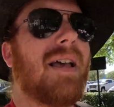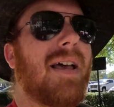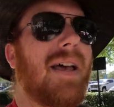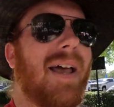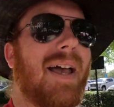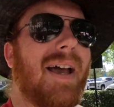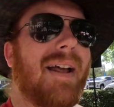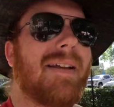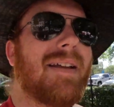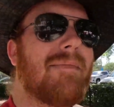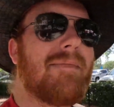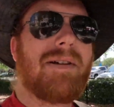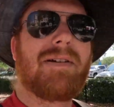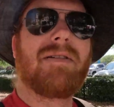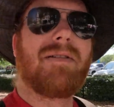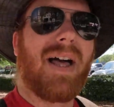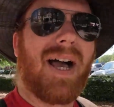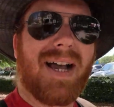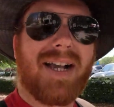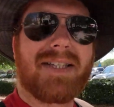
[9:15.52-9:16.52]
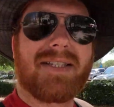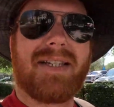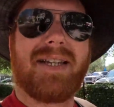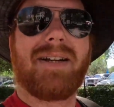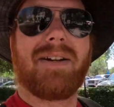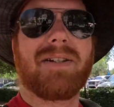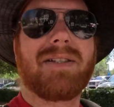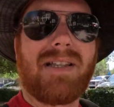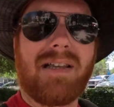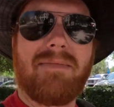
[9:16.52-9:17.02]
And it can be
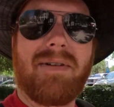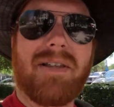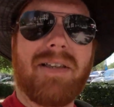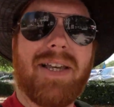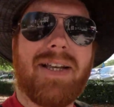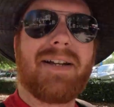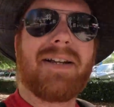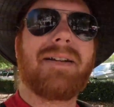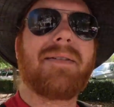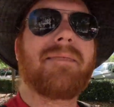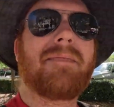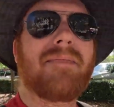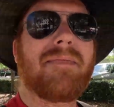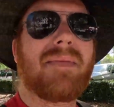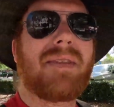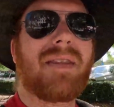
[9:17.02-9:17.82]
relaxing or stimulating.